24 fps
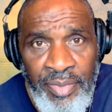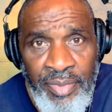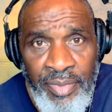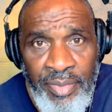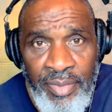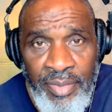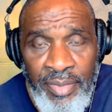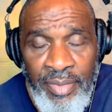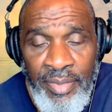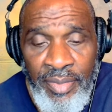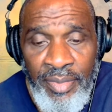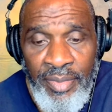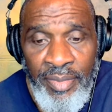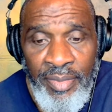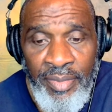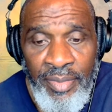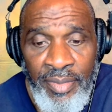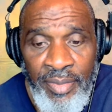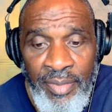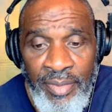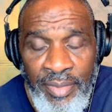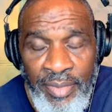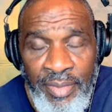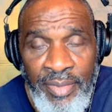
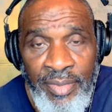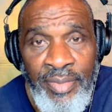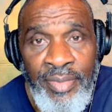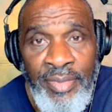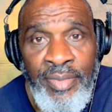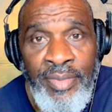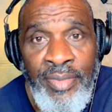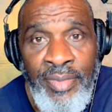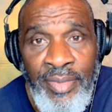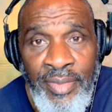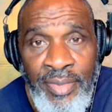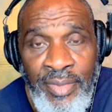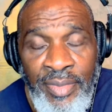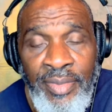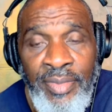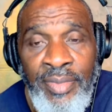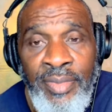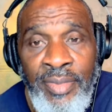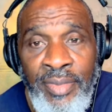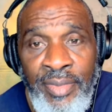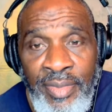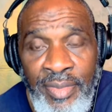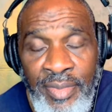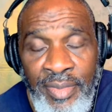
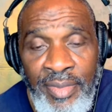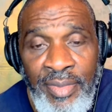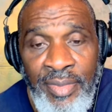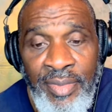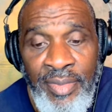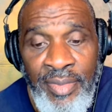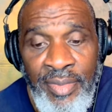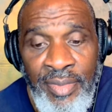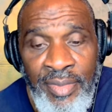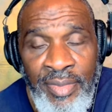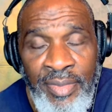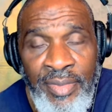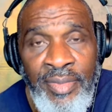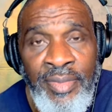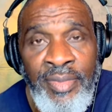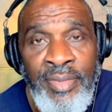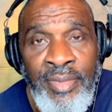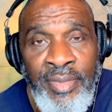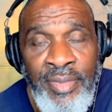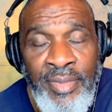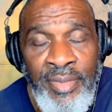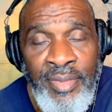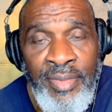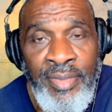
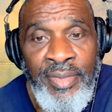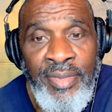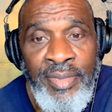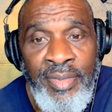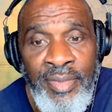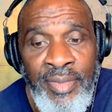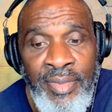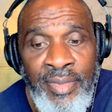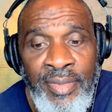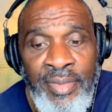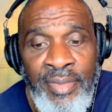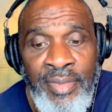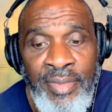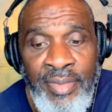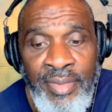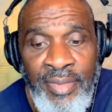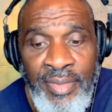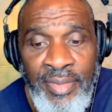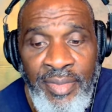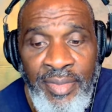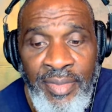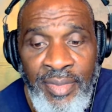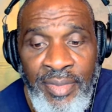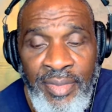
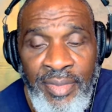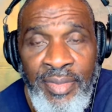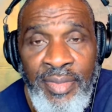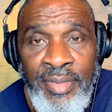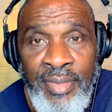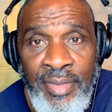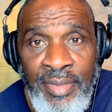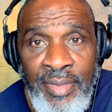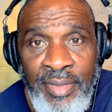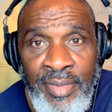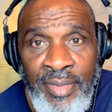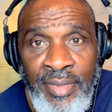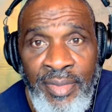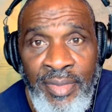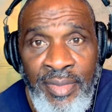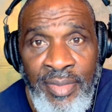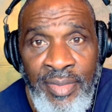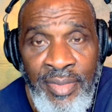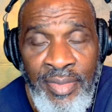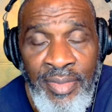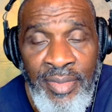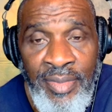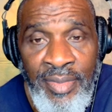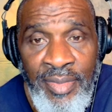
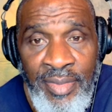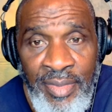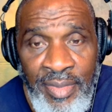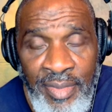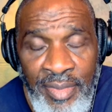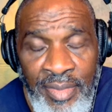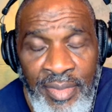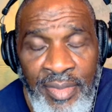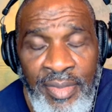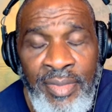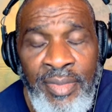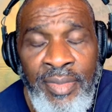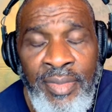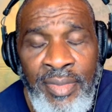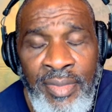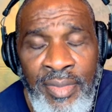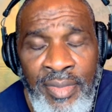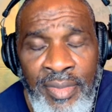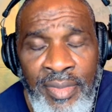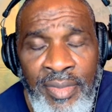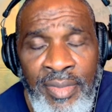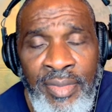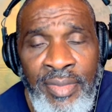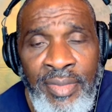
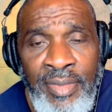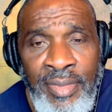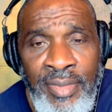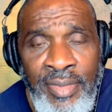The person shown says nothing.